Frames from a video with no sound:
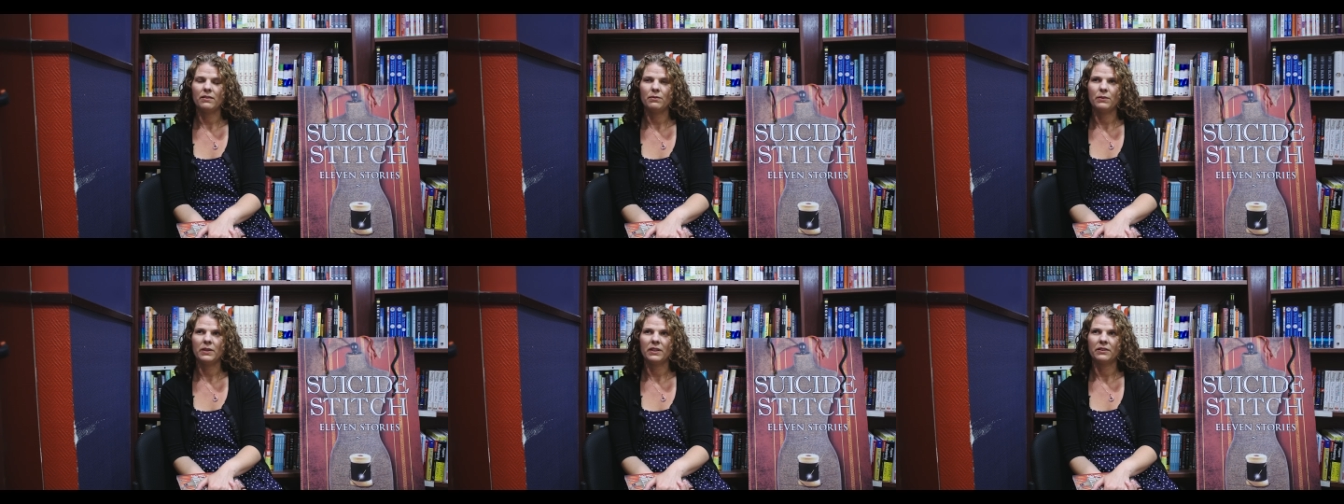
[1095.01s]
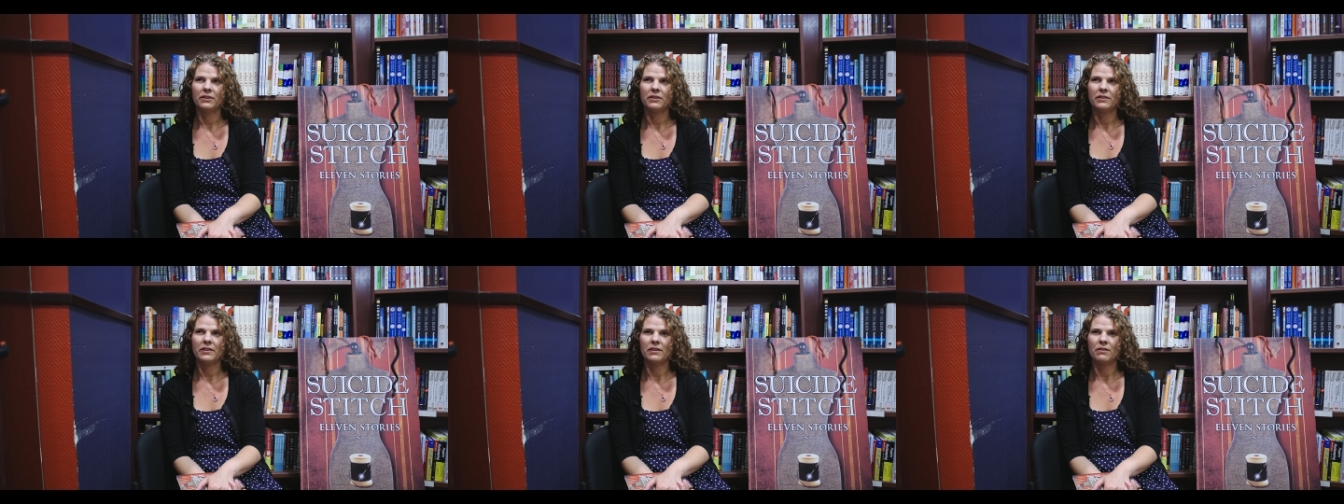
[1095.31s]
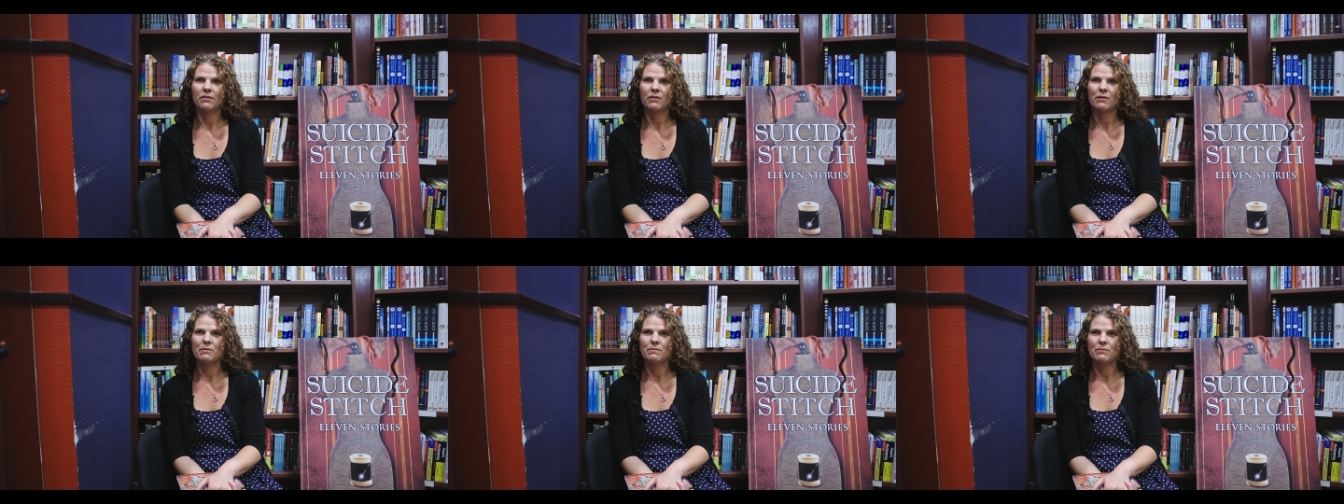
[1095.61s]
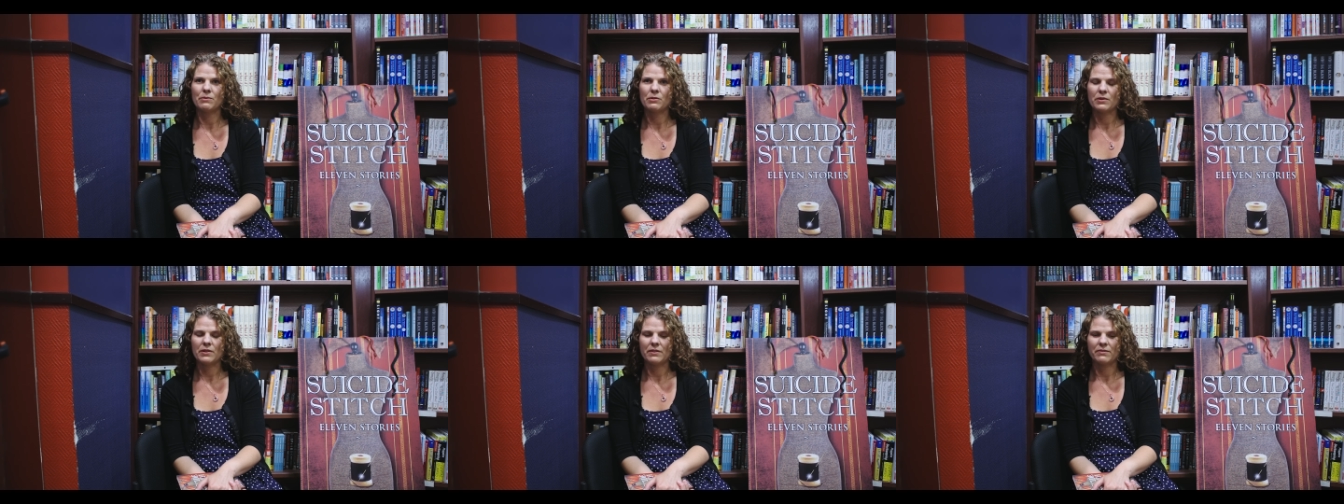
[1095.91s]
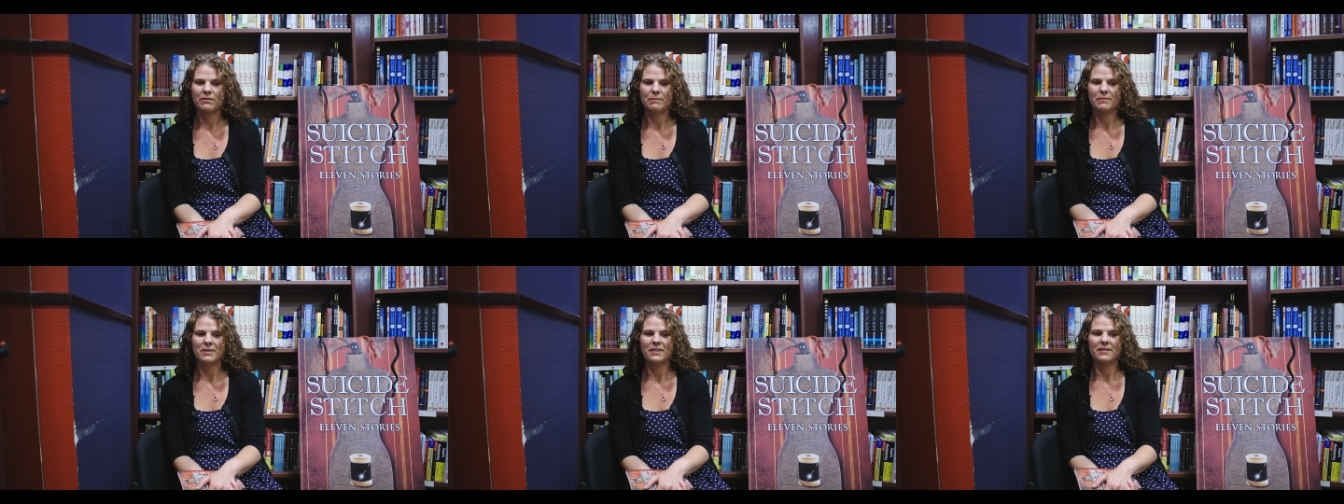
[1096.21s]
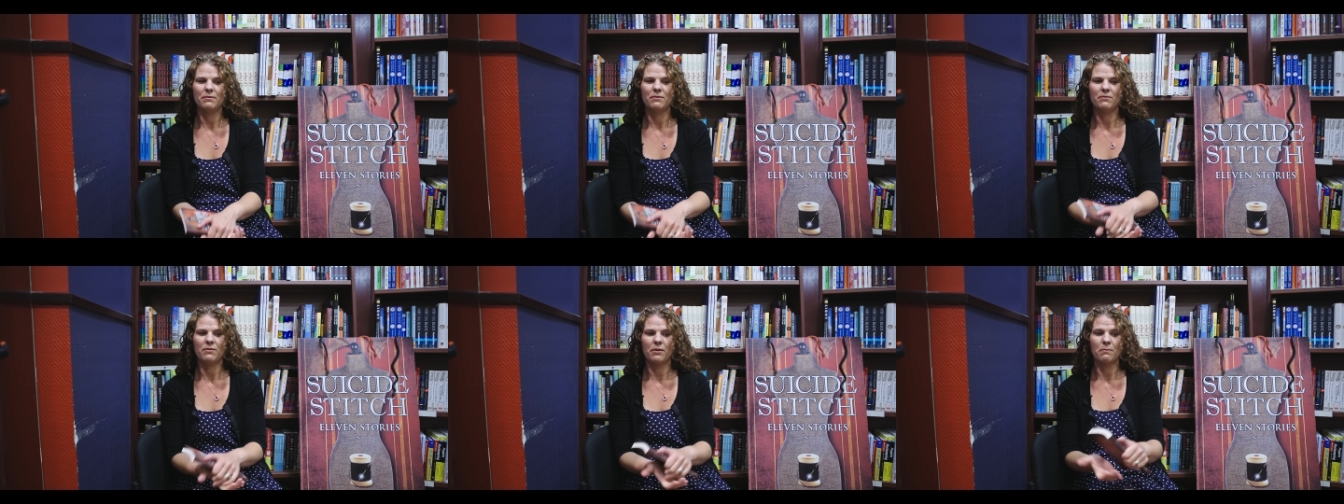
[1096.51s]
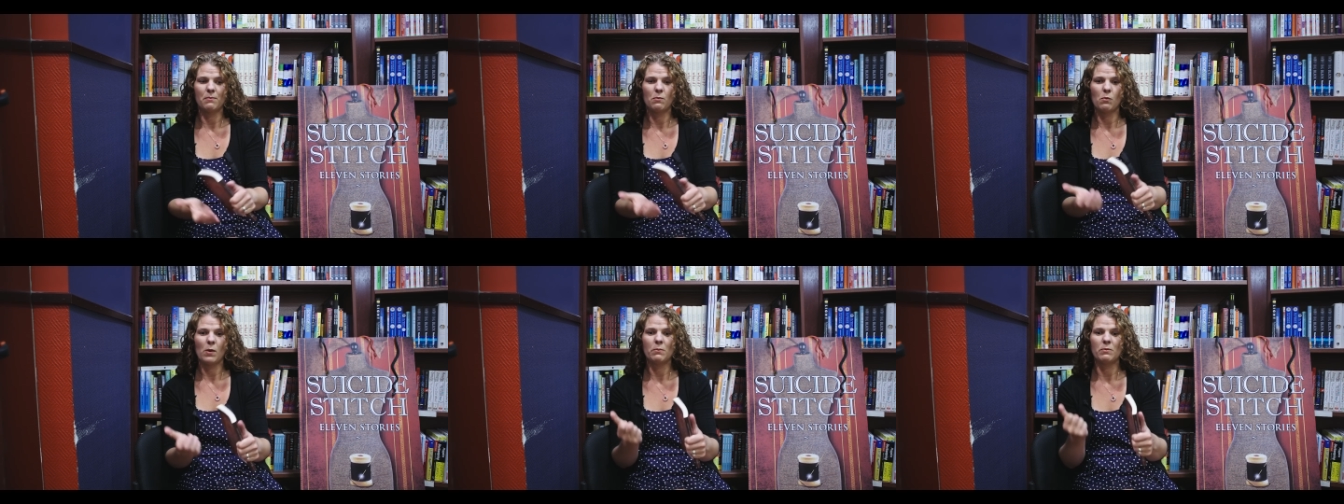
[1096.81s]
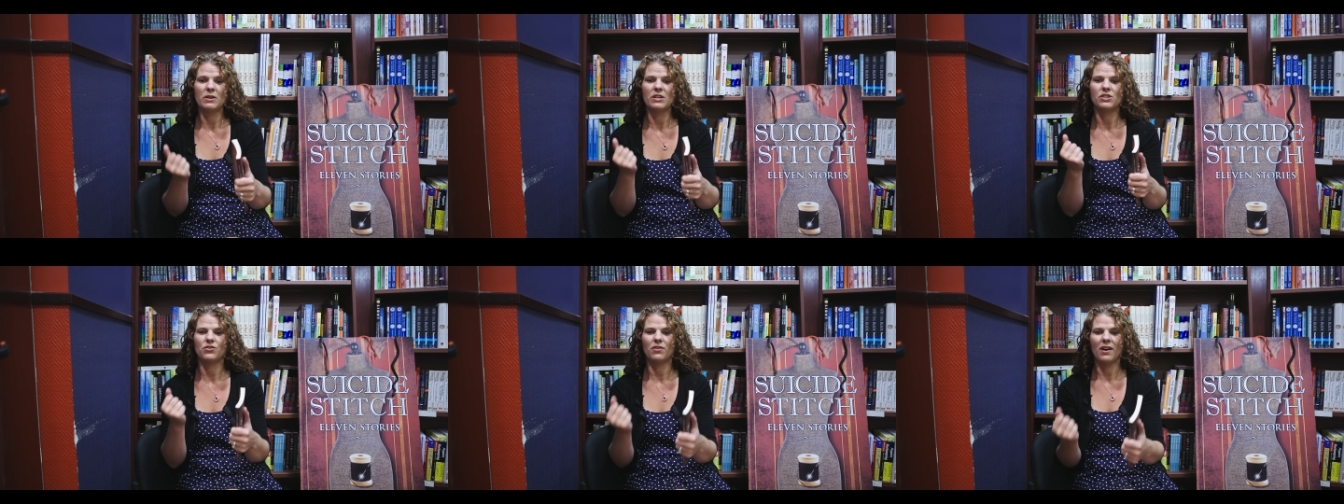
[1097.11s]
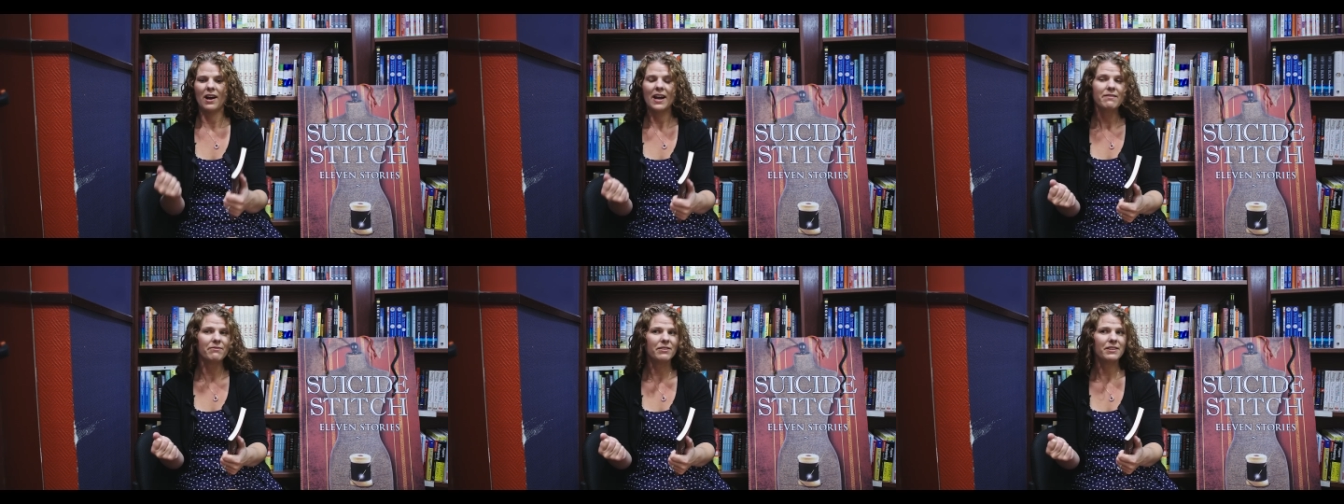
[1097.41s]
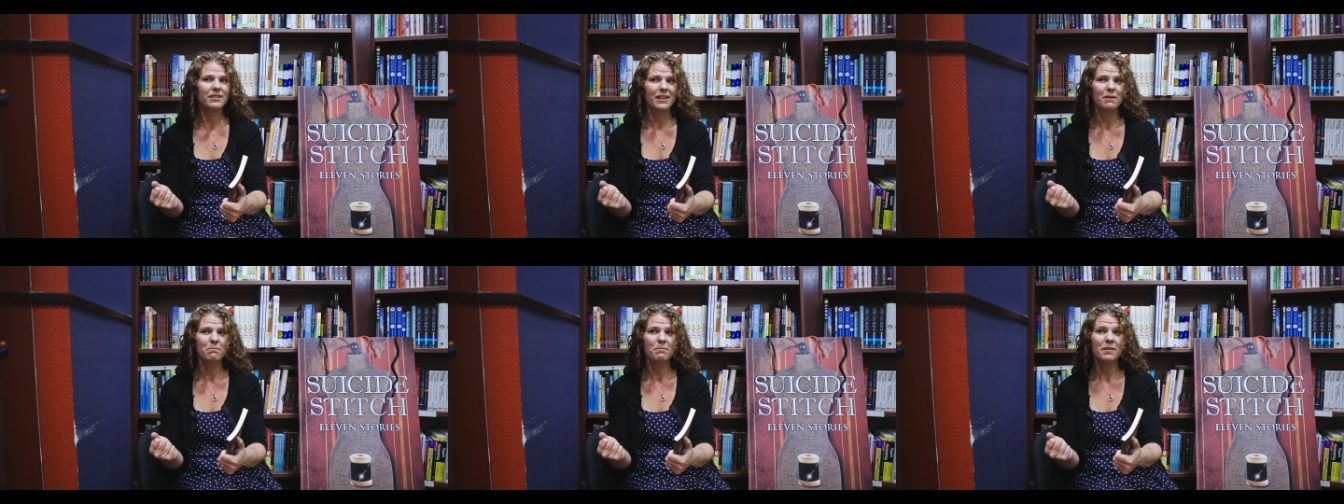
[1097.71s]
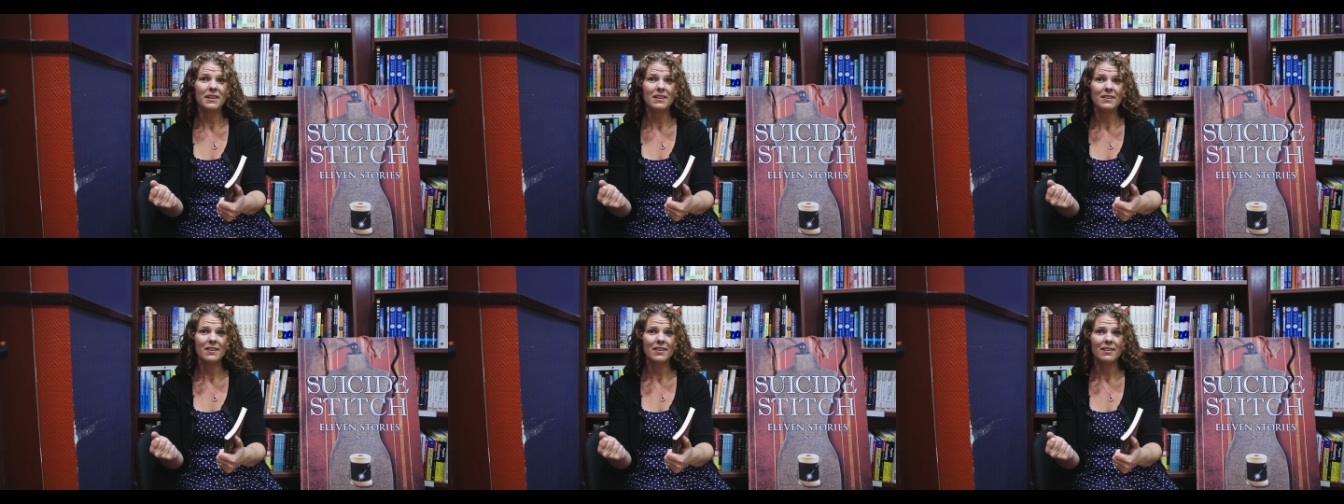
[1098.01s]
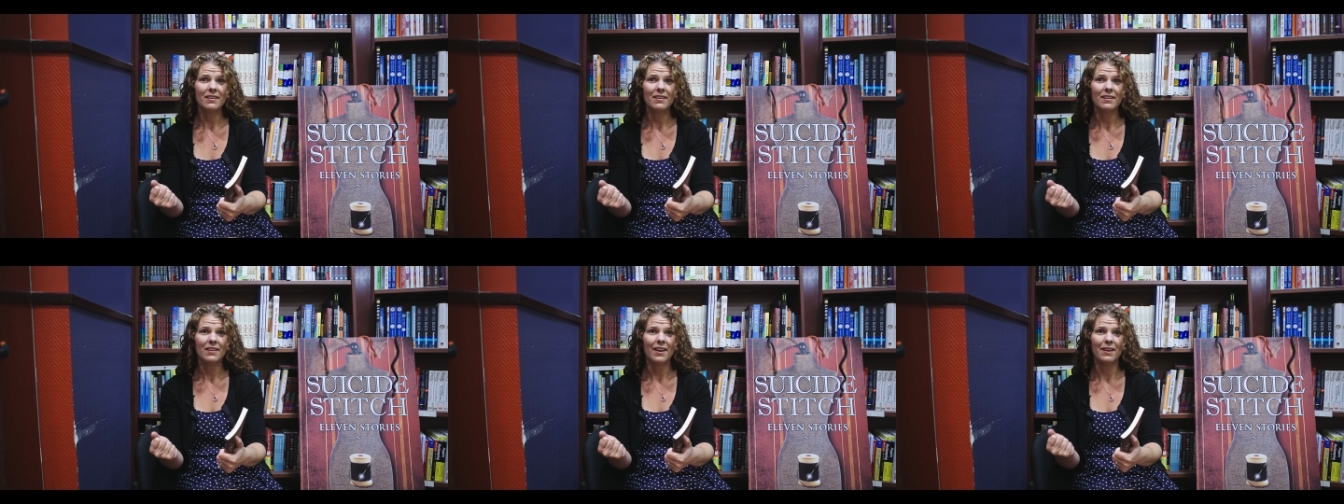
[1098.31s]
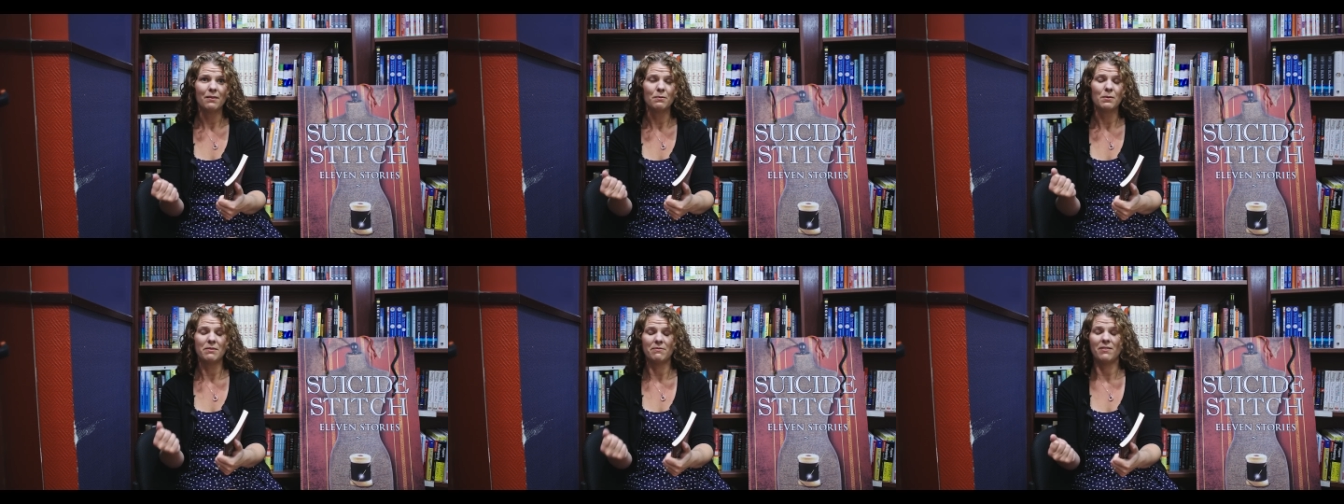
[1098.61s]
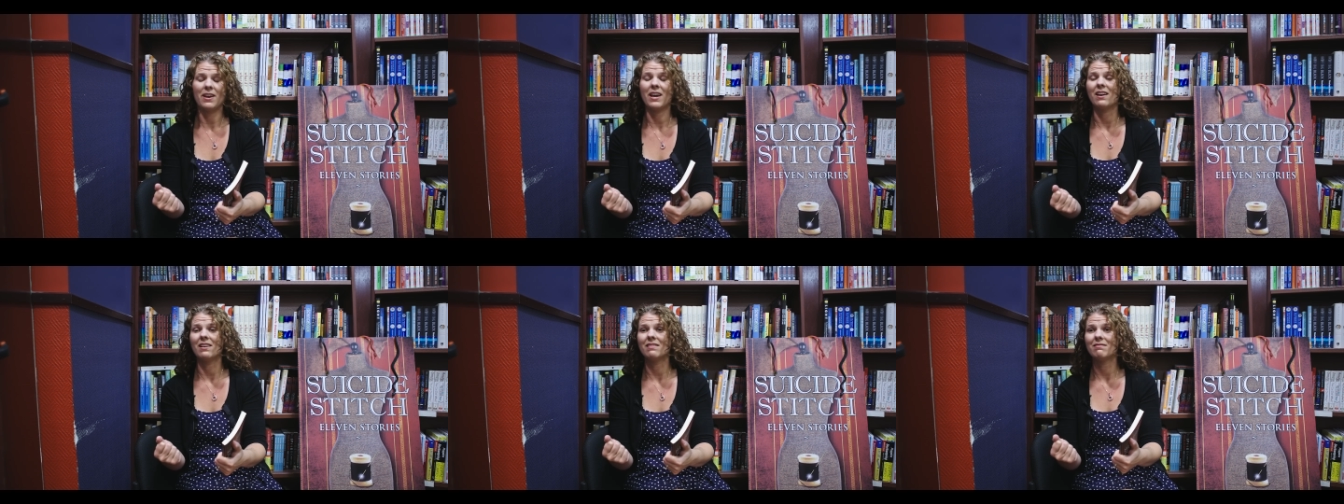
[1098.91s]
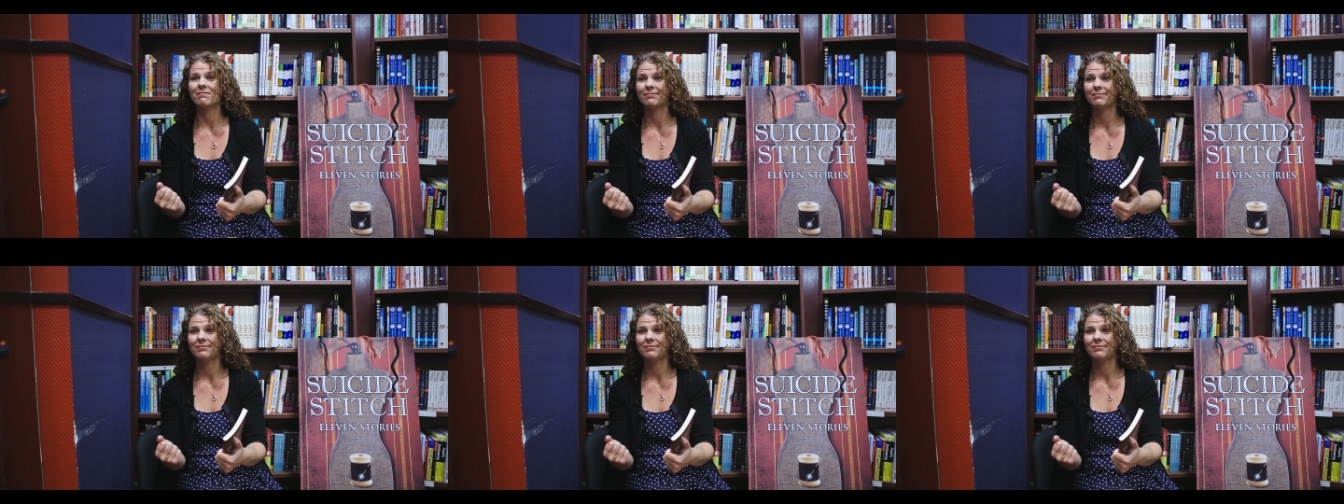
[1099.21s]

We learn and grow more from when we try for something and we fail.